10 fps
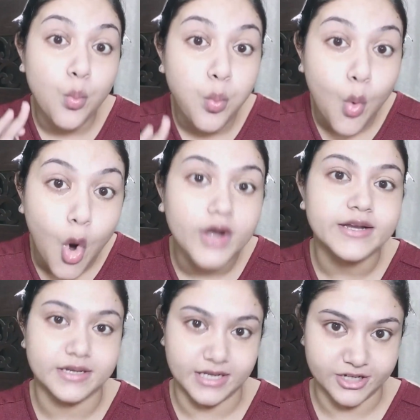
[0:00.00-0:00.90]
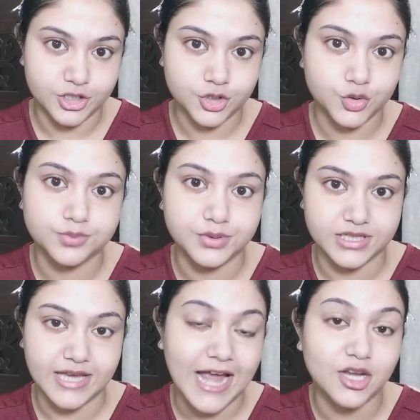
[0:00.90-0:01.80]
want it to
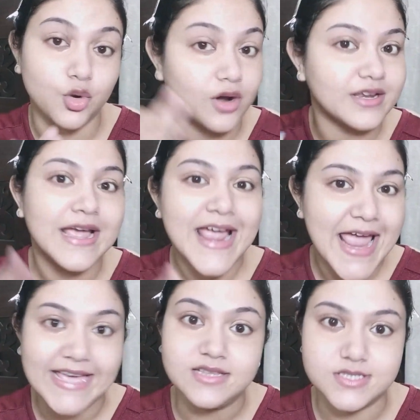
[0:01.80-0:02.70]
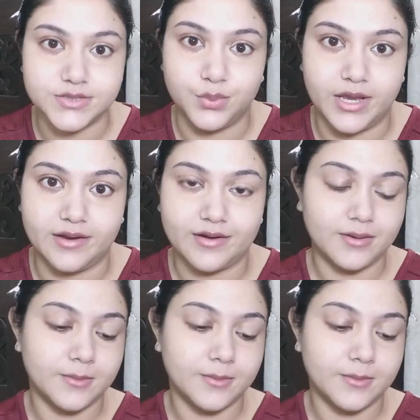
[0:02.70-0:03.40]
be and not elsewhere.